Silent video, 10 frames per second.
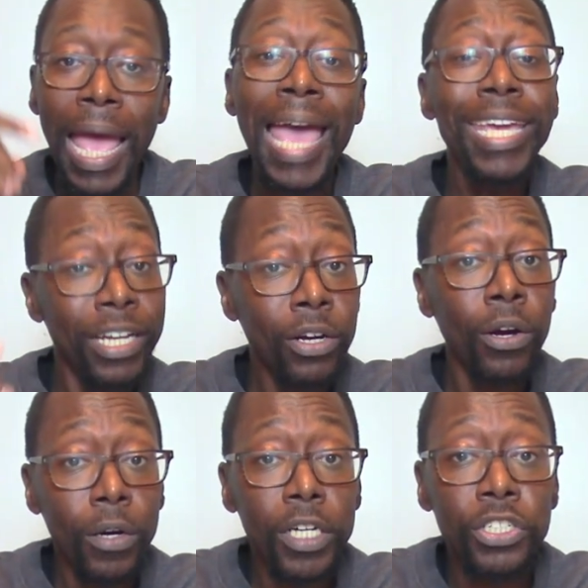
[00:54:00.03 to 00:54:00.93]
I
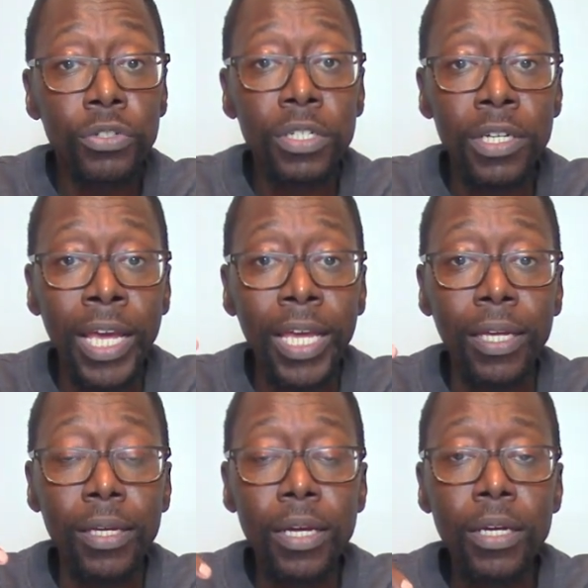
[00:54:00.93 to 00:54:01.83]
encourage you
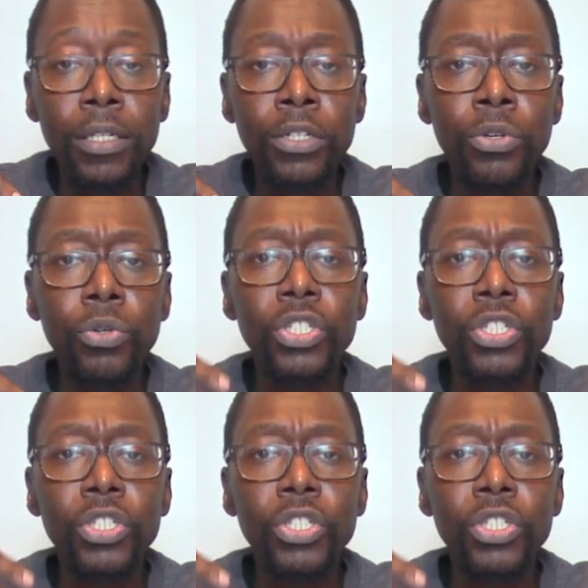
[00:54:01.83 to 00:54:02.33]
today to